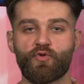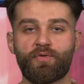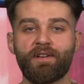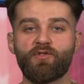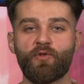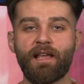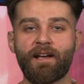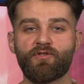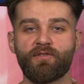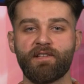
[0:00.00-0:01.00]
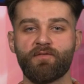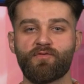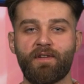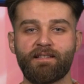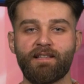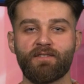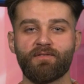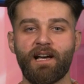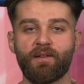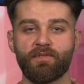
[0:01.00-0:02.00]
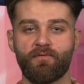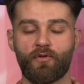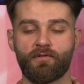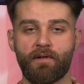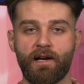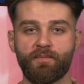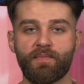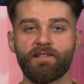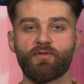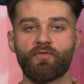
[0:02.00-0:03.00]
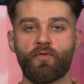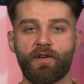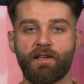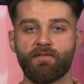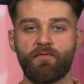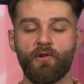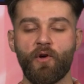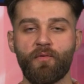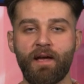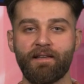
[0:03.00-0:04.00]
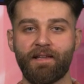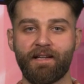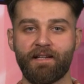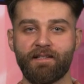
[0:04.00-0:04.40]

To reach all actual news fast and reliable worldwide, please don't forget to follow and like